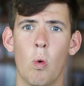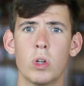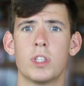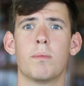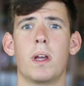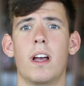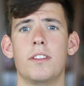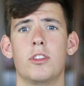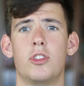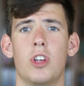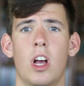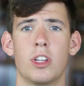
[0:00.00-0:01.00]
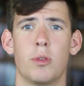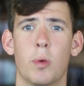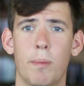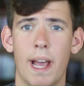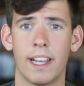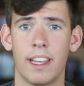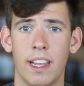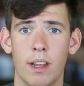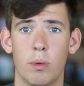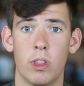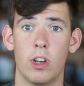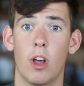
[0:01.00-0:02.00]
What's up guys, it's Josh and we're back
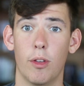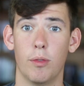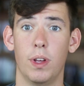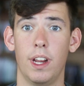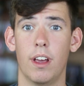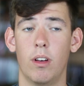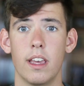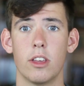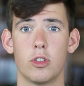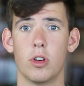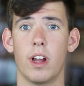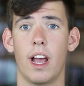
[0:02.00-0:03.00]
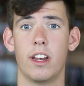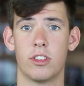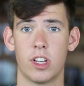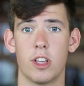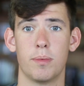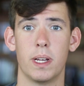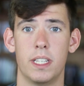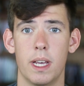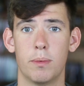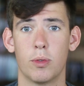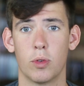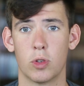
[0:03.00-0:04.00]
again with another video. Yesterday I discussed my
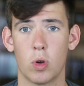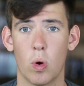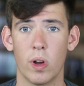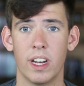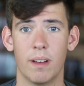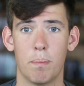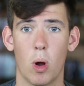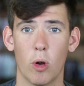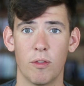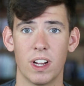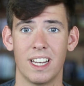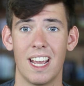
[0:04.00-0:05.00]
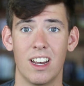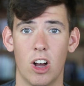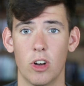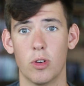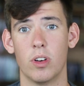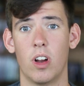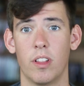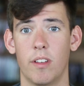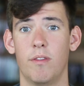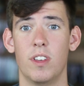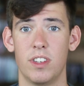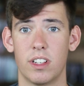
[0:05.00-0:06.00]
tips for scoring a perfect 800 on the
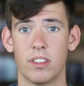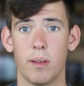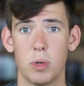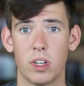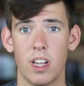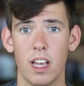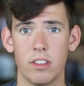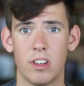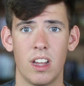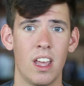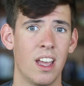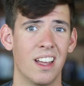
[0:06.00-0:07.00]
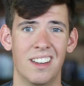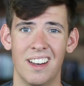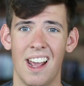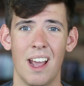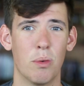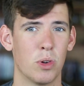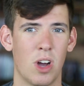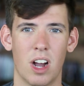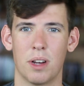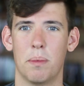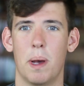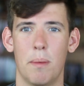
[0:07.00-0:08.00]
physics subject test, and today we're
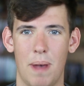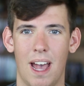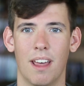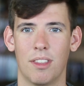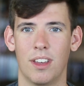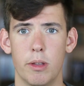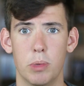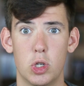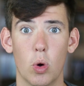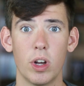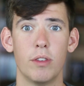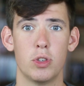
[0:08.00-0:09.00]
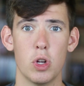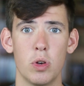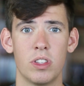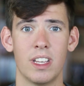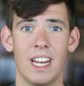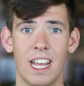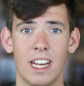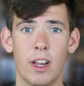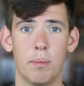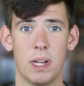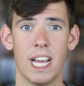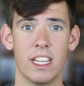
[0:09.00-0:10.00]
talking about math. The majority of students that end
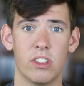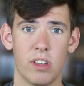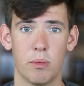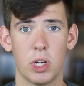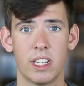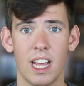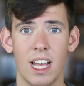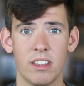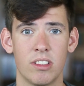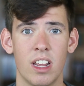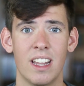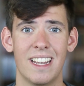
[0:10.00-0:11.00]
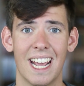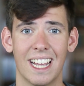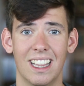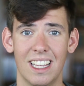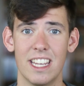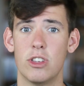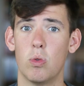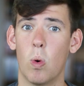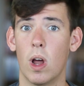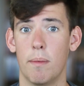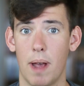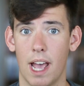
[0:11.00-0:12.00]
up taking subject tests take at least
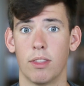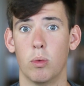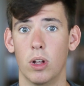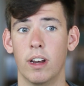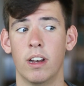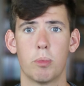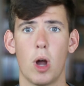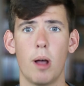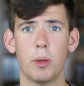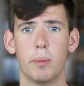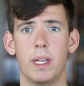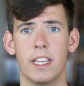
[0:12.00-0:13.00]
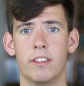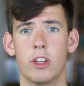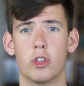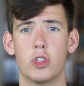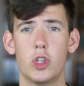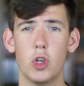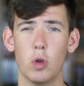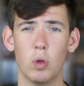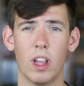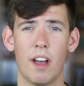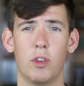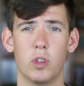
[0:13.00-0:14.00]
one math one. The problem is there's two
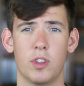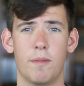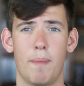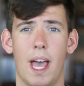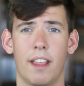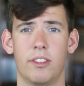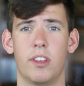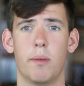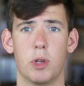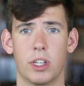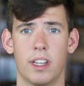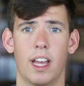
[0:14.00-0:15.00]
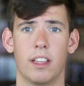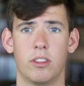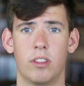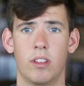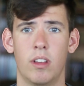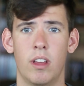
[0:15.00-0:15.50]
levels of math subject tests.